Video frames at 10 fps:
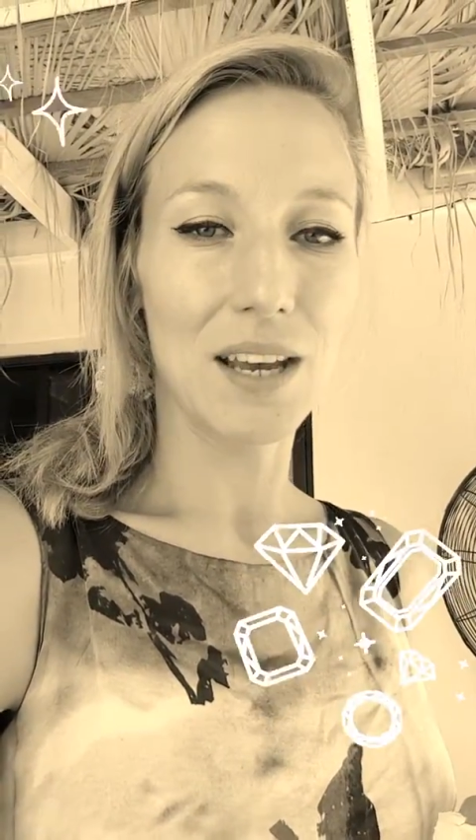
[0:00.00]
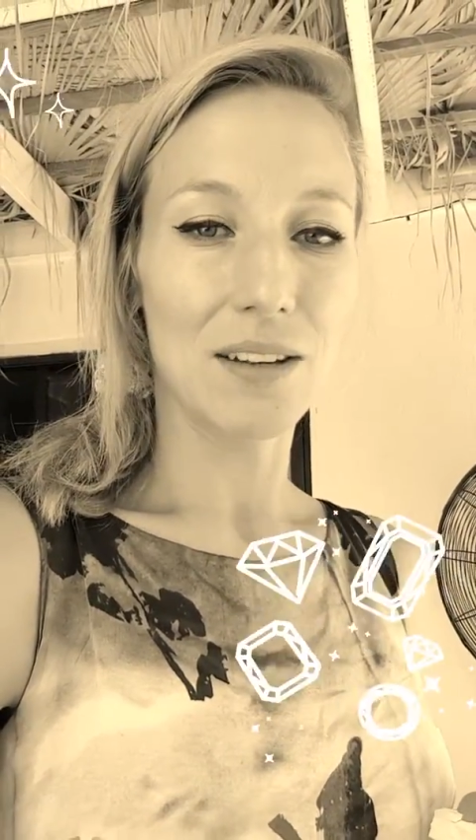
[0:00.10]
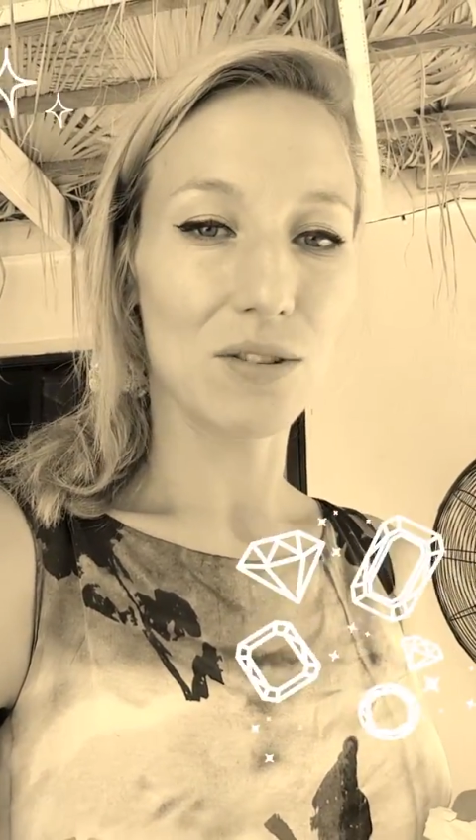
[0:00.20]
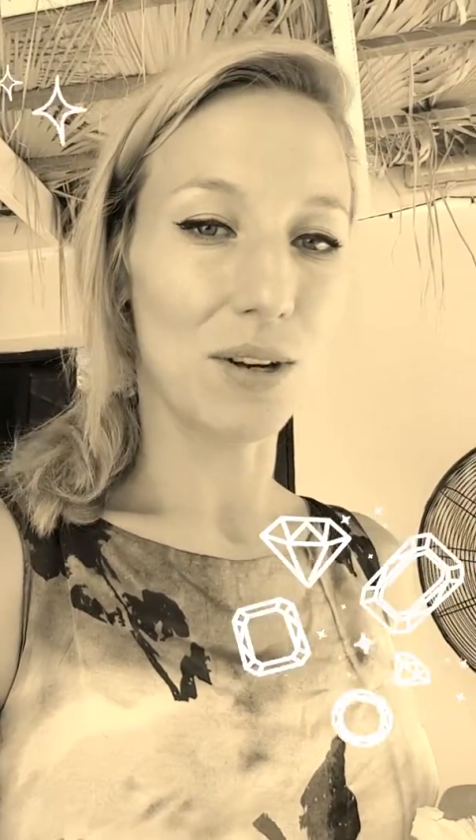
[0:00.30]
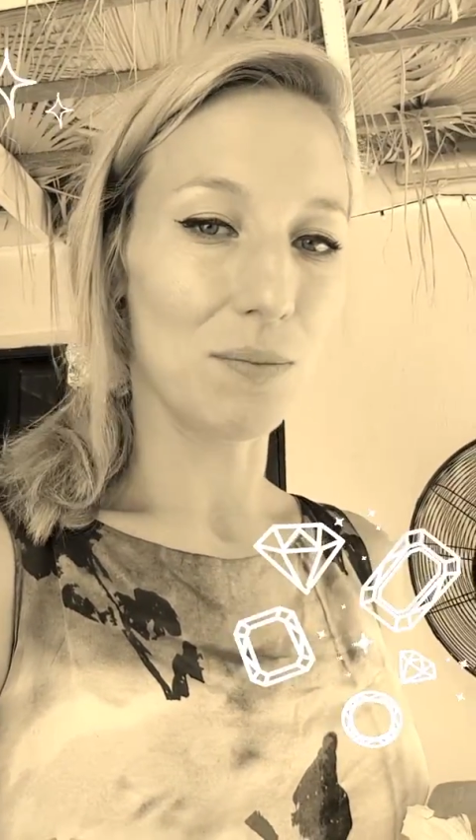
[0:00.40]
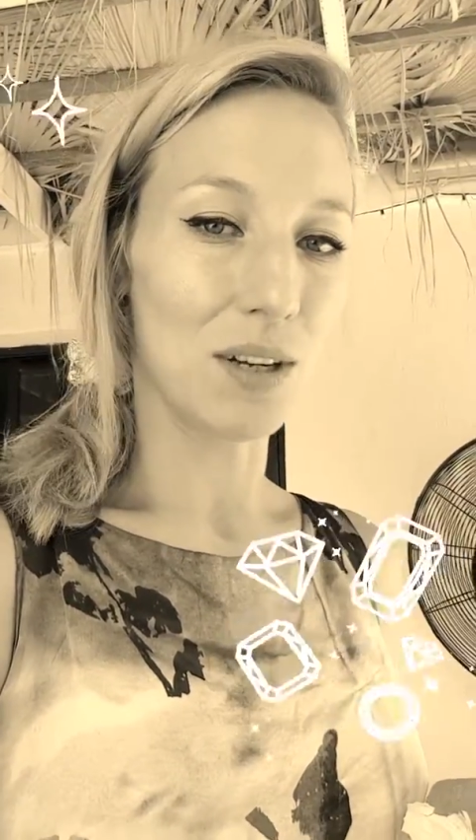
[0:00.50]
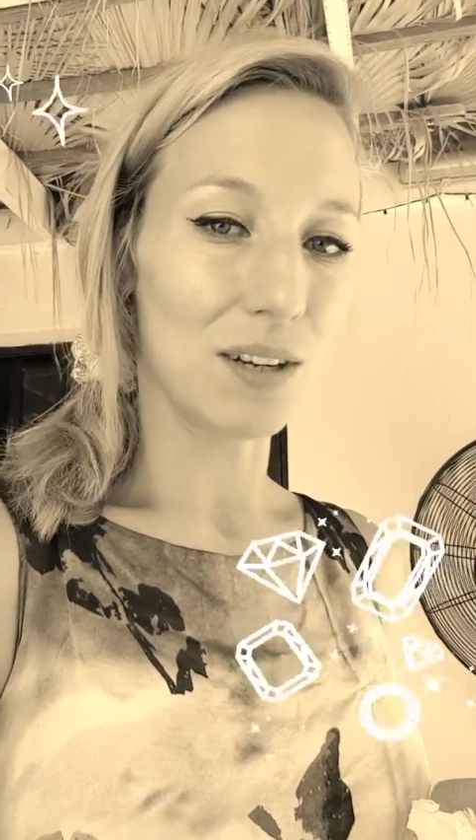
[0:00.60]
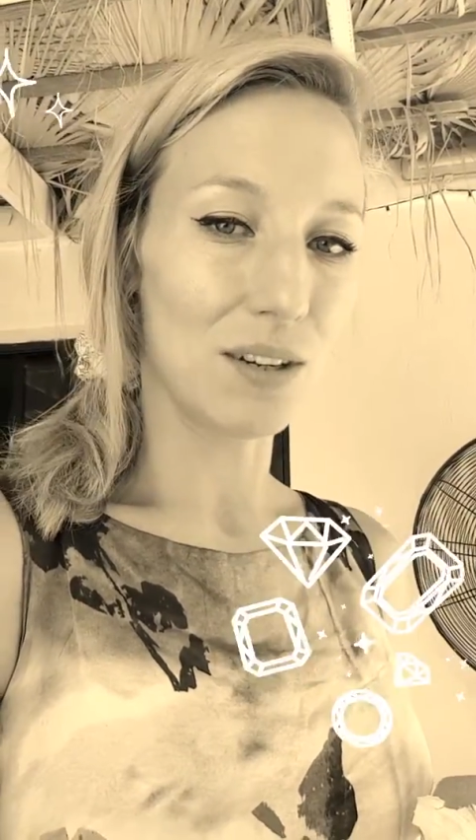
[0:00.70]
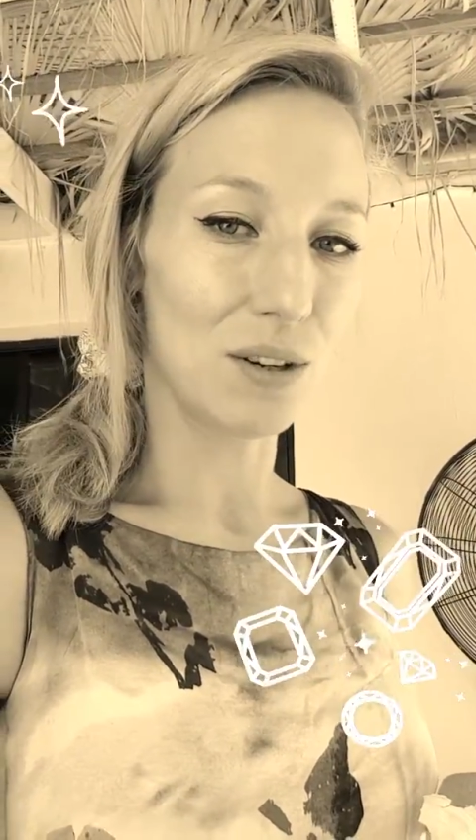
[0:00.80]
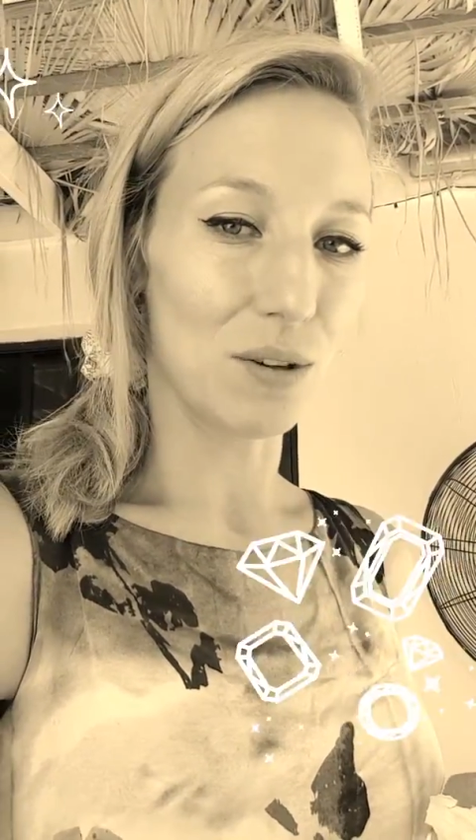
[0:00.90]
So I'm not
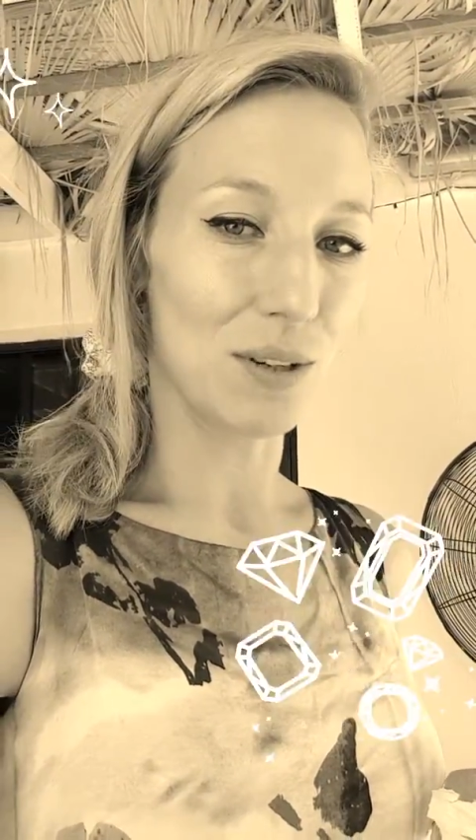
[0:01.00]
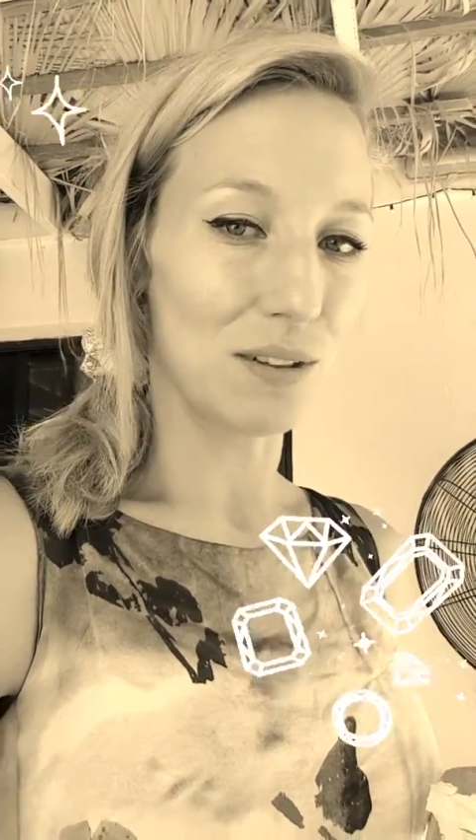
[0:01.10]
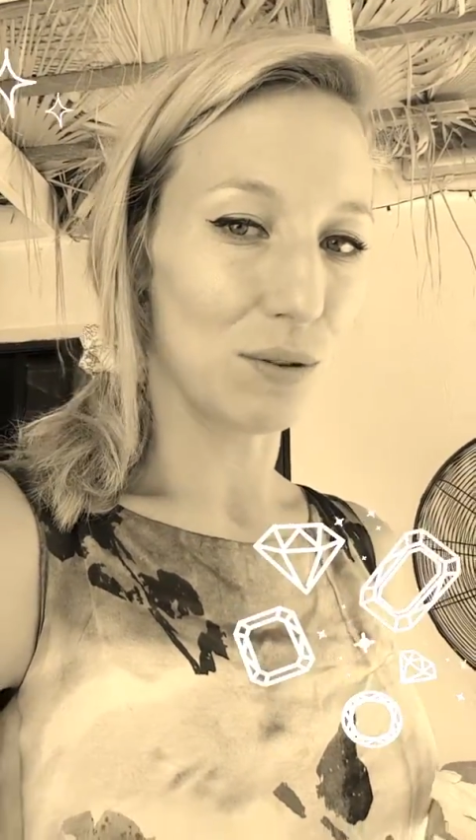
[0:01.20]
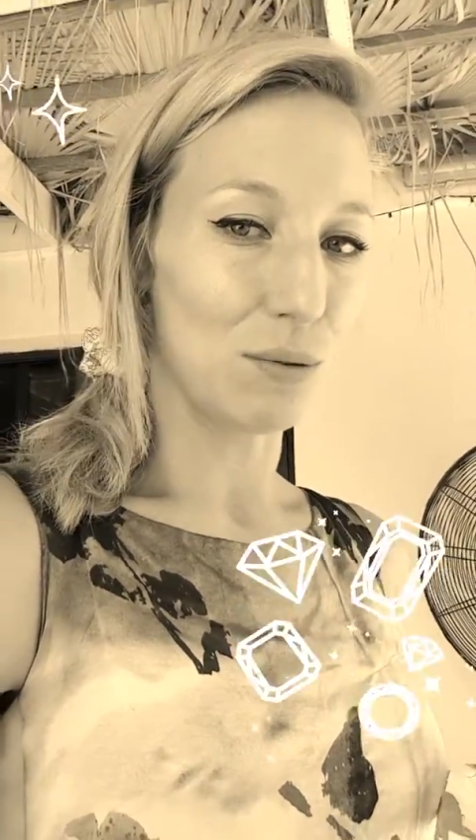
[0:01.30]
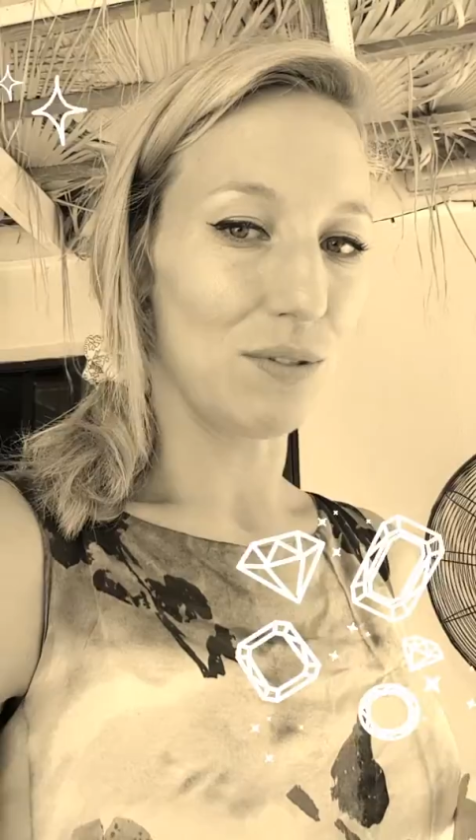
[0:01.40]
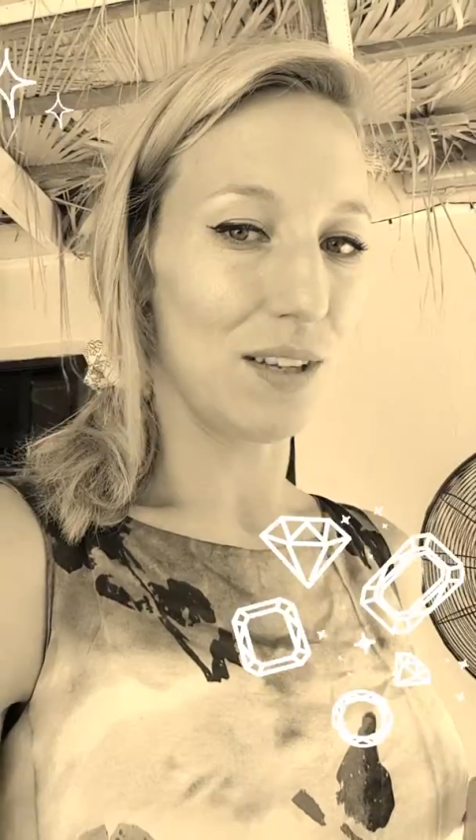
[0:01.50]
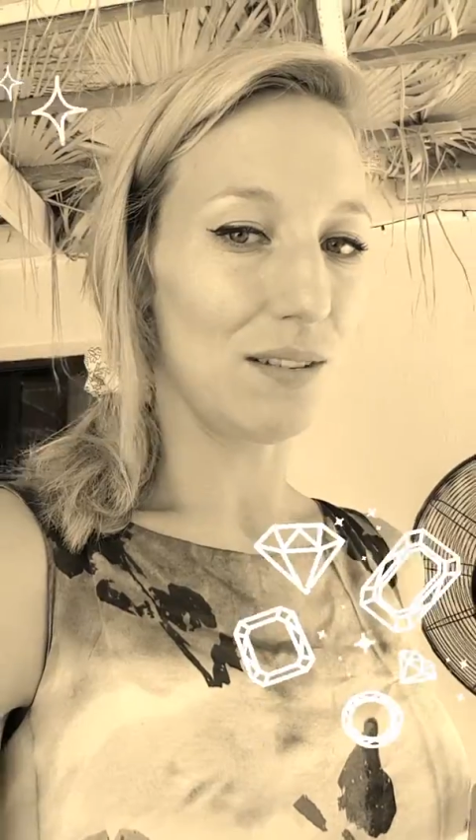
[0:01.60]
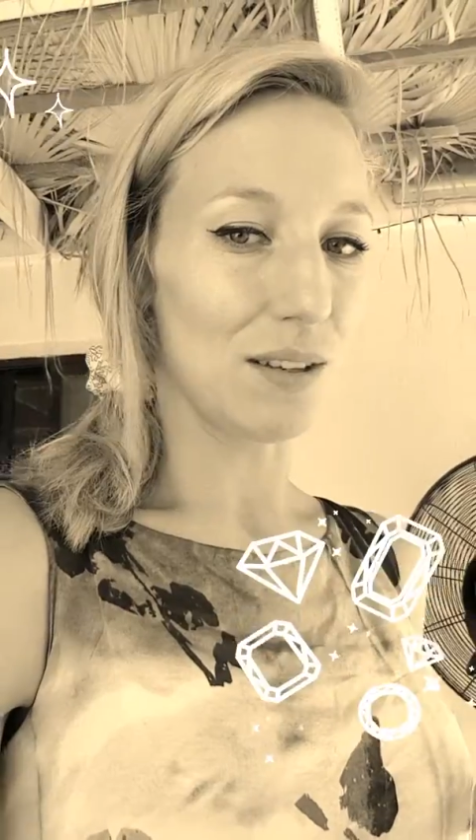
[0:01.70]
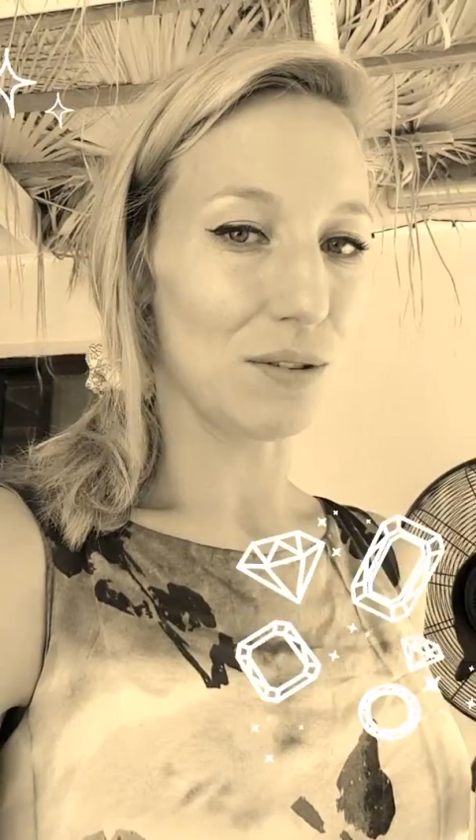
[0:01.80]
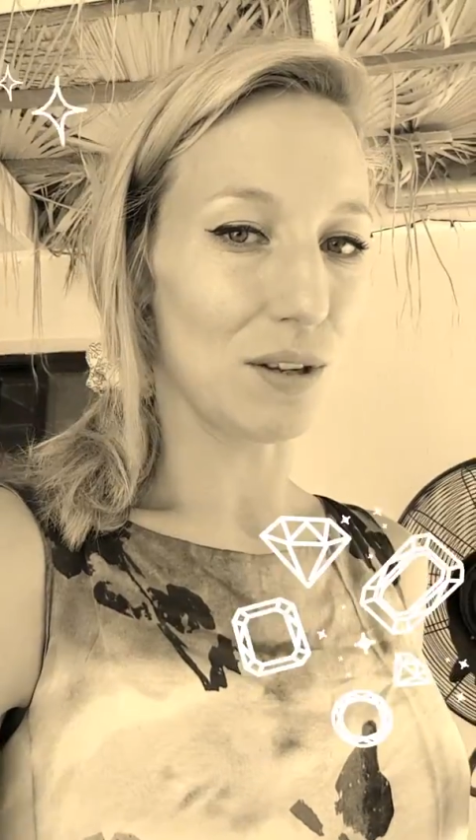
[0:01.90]
going to go into
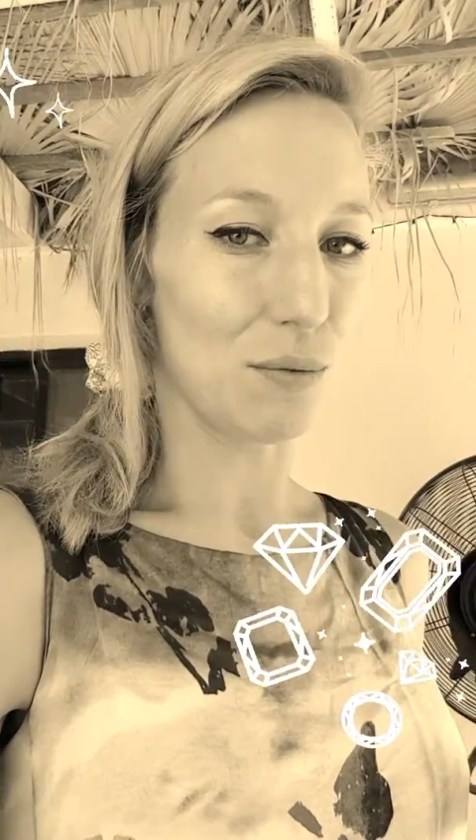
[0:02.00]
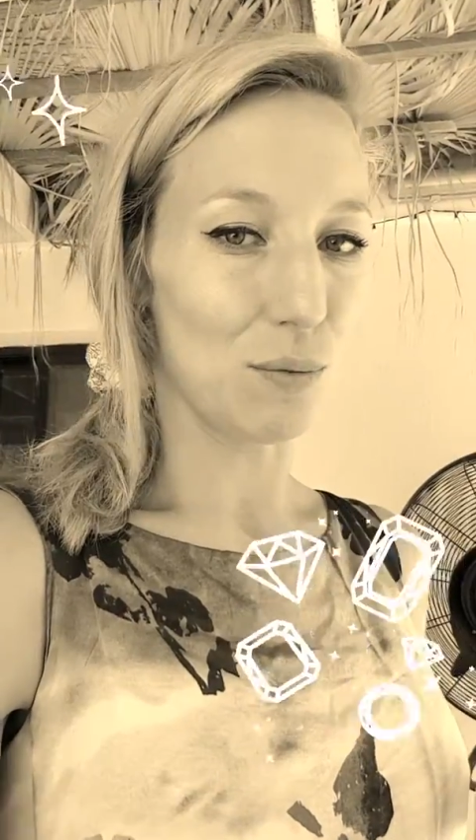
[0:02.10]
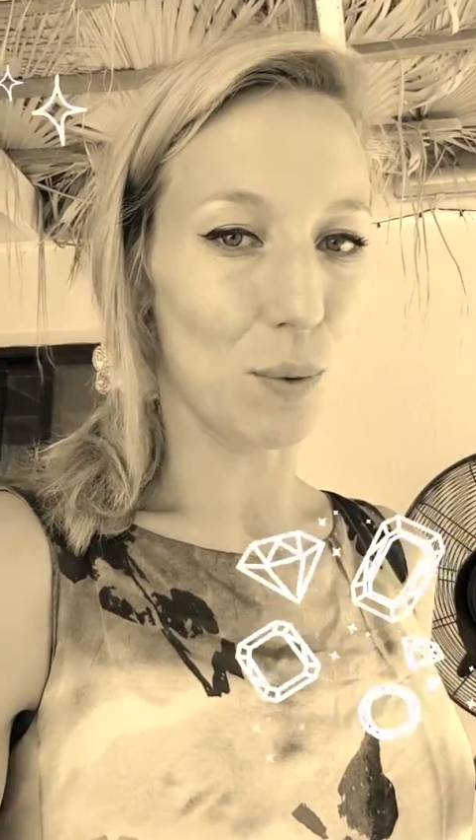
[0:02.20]
details of